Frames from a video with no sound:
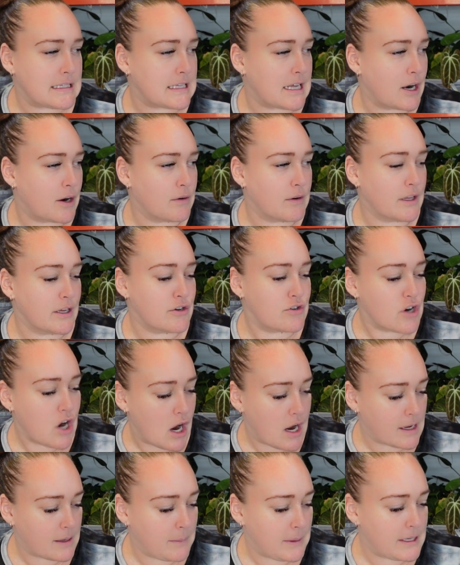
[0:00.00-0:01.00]
that are really
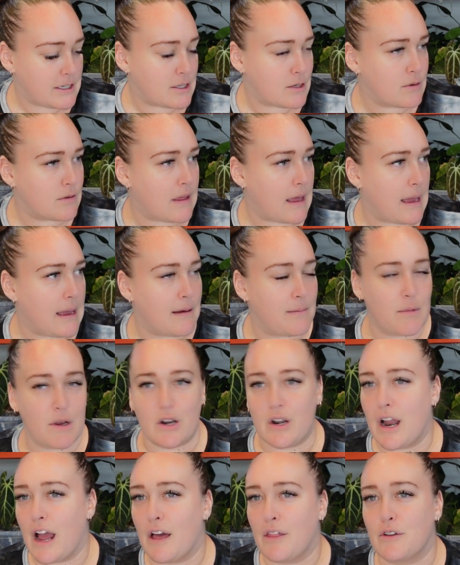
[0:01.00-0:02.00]
drawing me to them,
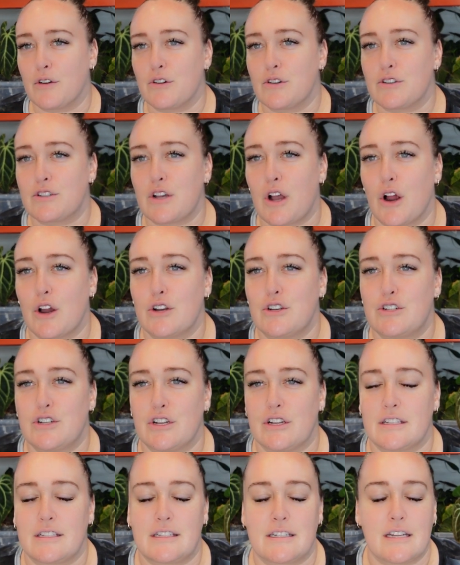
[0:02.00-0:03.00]
and others are
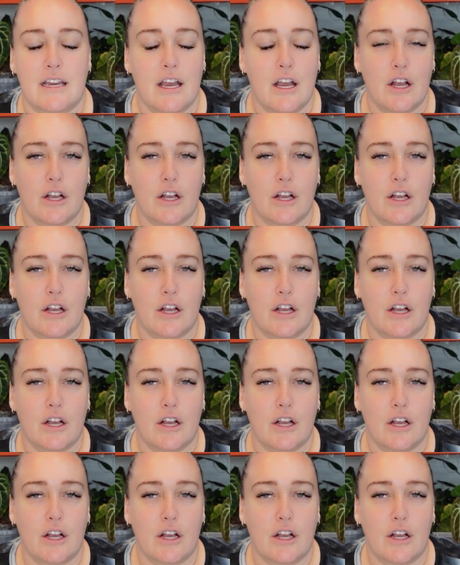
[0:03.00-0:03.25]
just